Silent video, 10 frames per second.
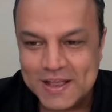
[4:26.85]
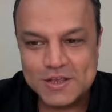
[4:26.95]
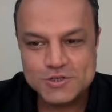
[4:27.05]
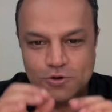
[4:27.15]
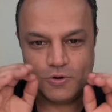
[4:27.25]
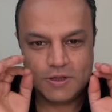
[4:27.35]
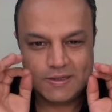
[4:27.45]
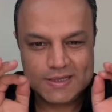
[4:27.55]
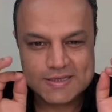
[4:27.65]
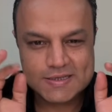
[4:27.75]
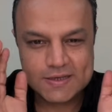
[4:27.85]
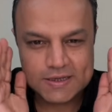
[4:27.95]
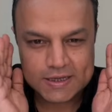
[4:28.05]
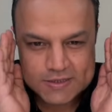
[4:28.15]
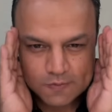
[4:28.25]
So, this
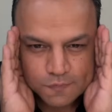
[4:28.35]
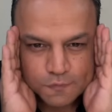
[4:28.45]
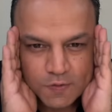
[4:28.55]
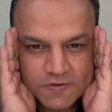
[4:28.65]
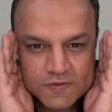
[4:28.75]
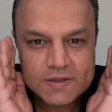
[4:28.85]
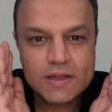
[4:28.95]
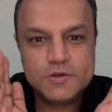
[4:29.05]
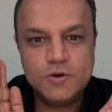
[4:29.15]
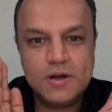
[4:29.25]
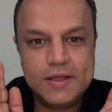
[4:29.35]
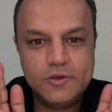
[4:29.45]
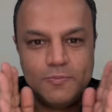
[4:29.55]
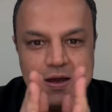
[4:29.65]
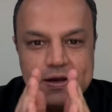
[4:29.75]
is the first thing that should click
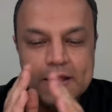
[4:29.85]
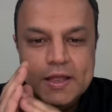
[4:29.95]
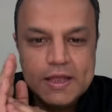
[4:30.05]
your mind.